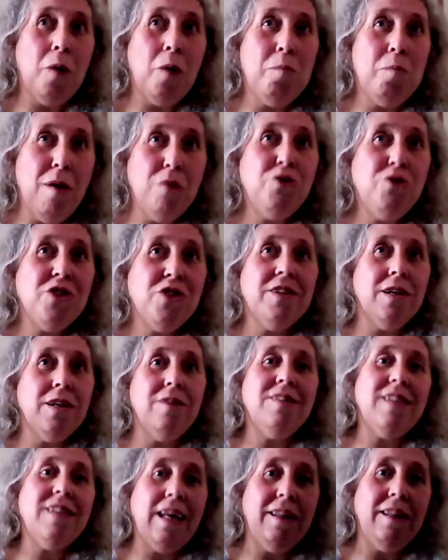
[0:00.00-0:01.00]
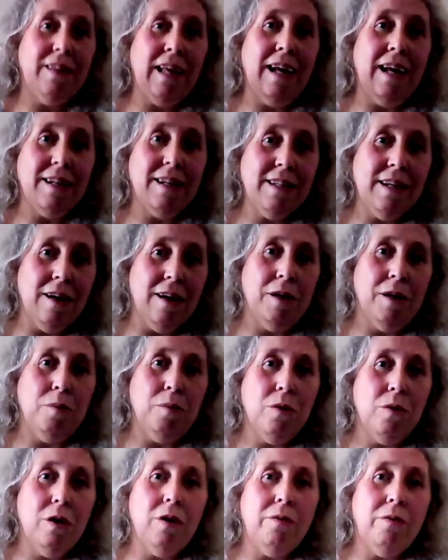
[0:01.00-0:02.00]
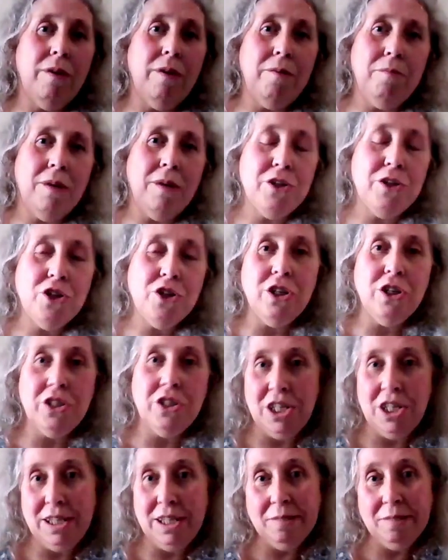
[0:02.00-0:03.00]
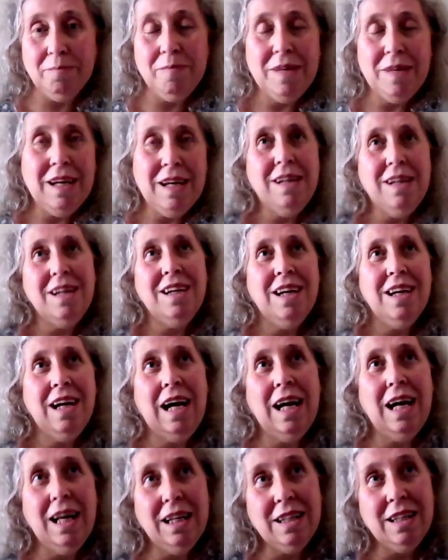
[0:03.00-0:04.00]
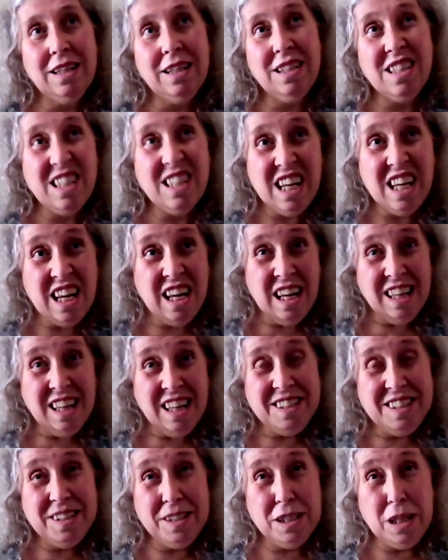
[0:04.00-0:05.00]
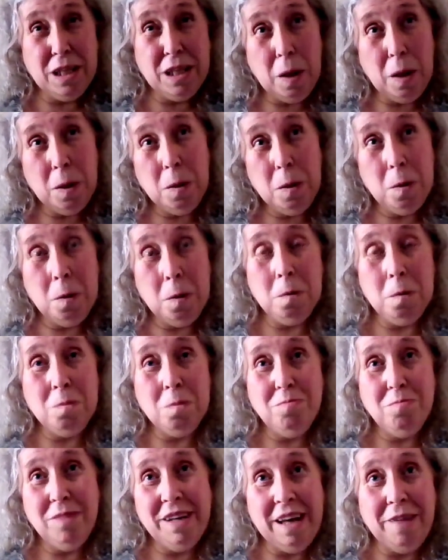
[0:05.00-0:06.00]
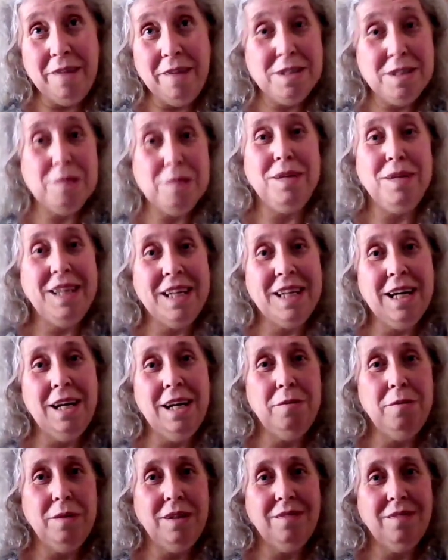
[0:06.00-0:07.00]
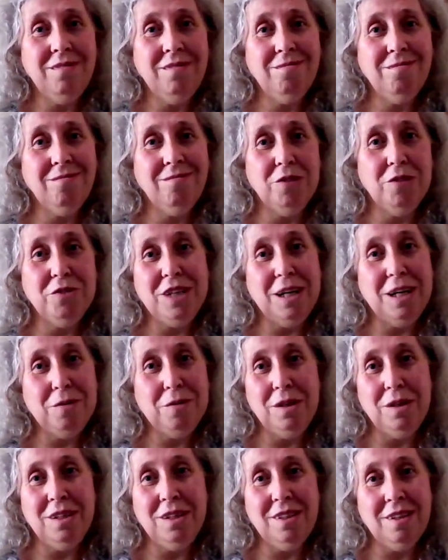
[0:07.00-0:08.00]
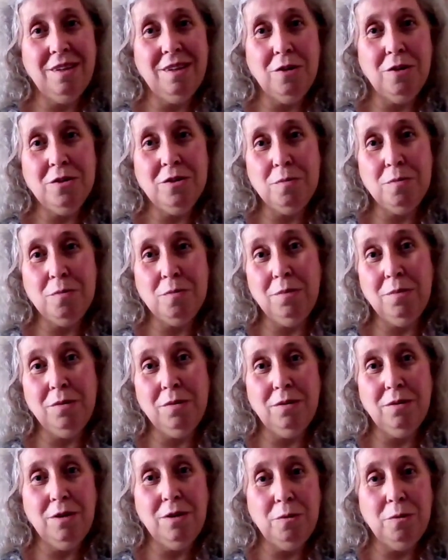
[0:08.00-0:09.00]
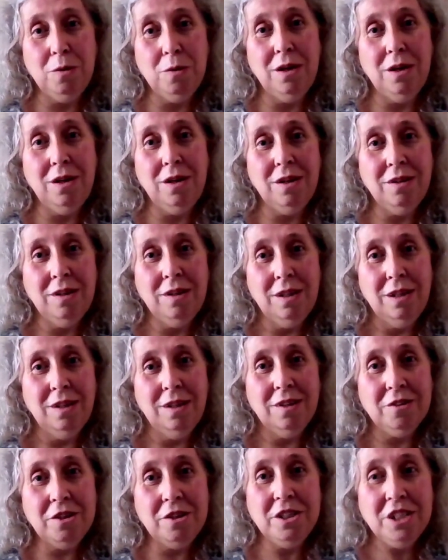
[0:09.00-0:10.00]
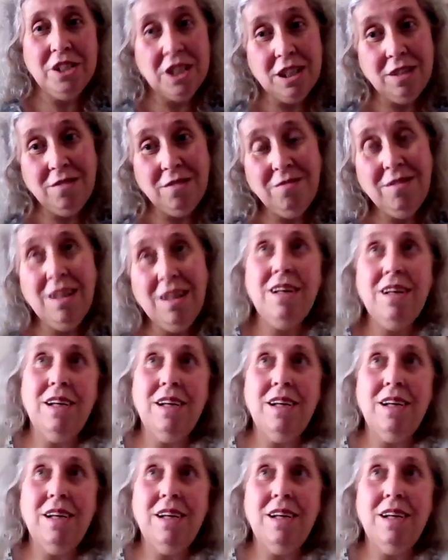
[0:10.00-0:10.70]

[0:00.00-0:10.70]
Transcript: most of those at that time were run by churches. And so inevitably came in contact with a lot of people who were Christian.